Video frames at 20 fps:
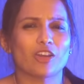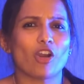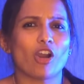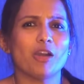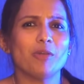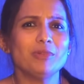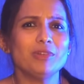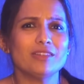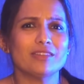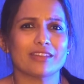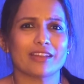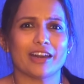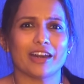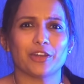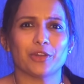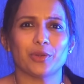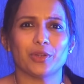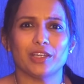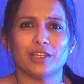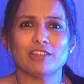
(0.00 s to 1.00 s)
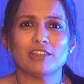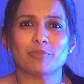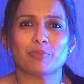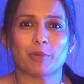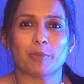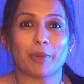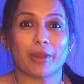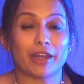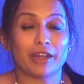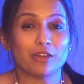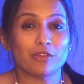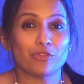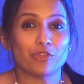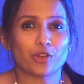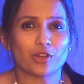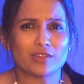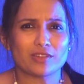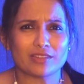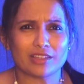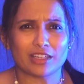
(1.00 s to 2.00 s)
common scenario is preparing for
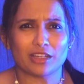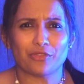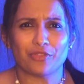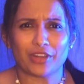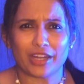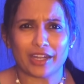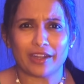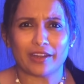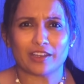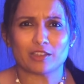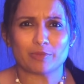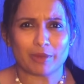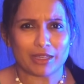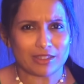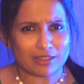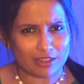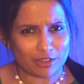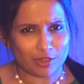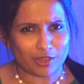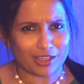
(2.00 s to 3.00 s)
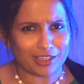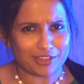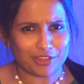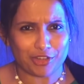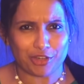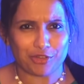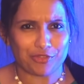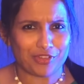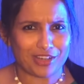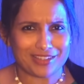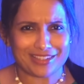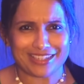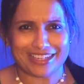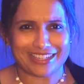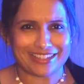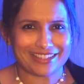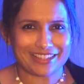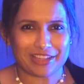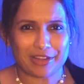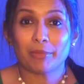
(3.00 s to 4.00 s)
a significant expense in your country of
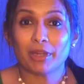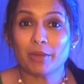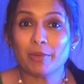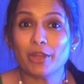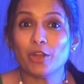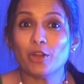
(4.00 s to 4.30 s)
residence. Maybe